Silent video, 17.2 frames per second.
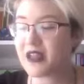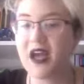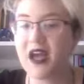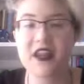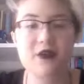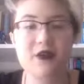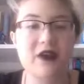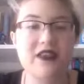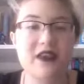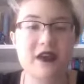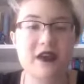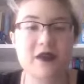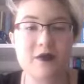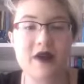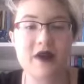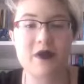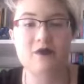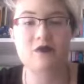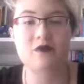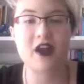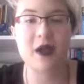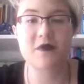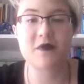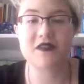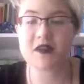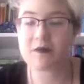Anyway, that about
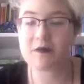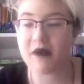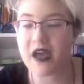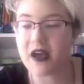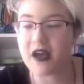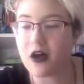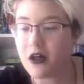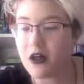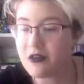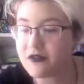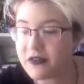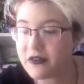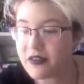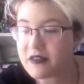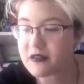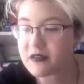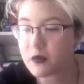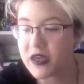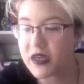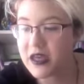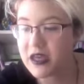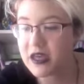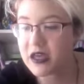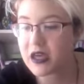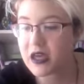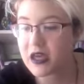wraps up my haul for this
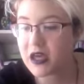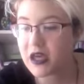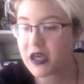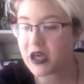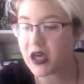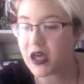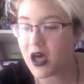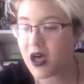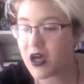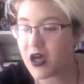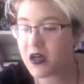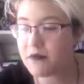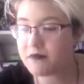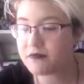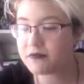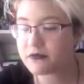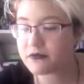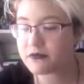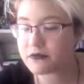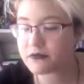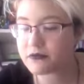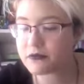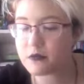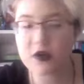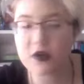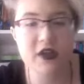week.
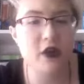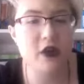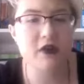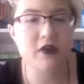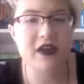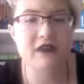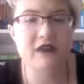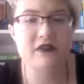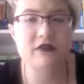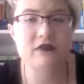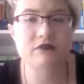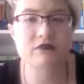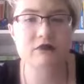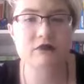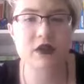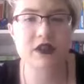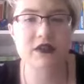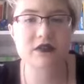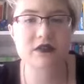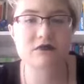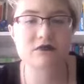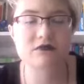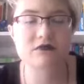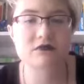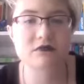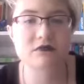What are y'all guys reading
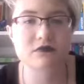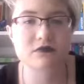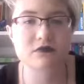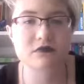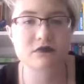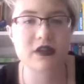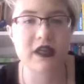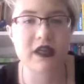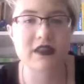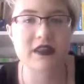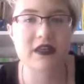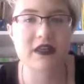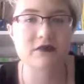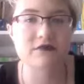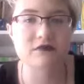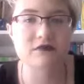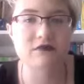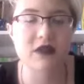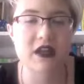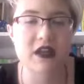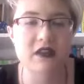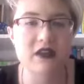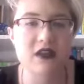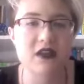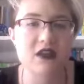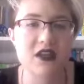lately?
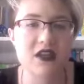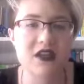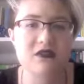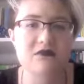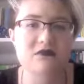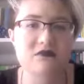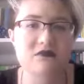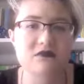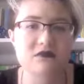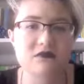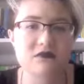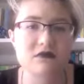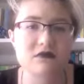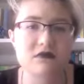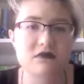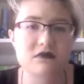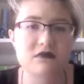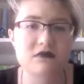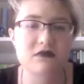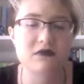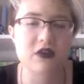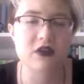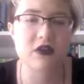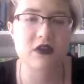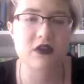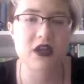Anything good?
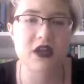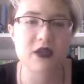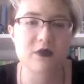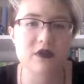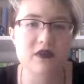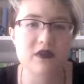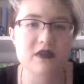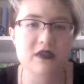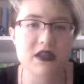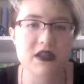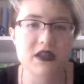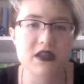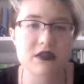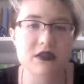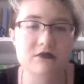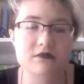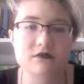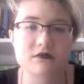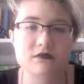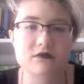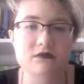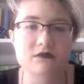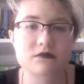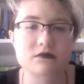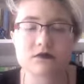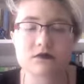Y'all got any books lately?
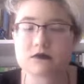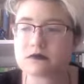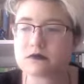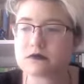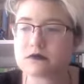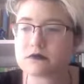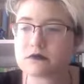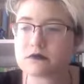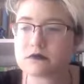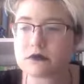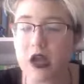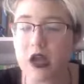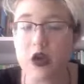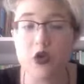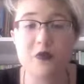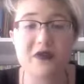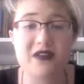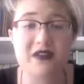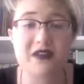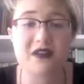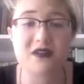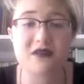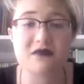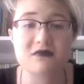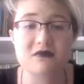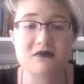I hope you did.